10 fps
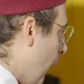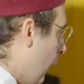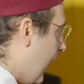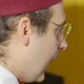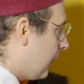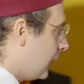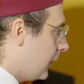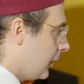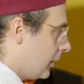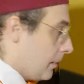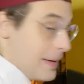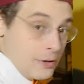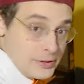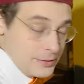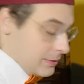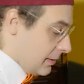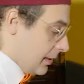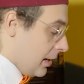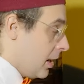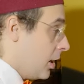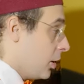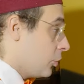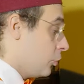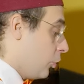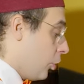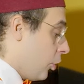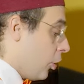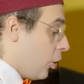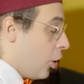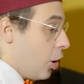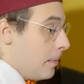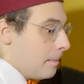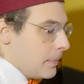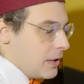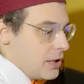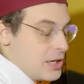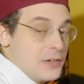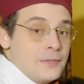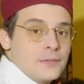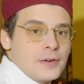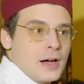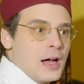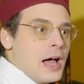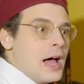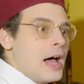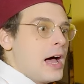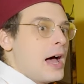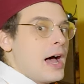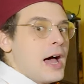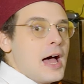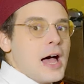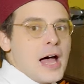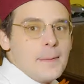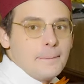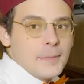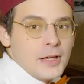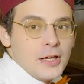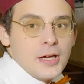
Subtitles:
we have the melody singing. Do, mi, fa, mi.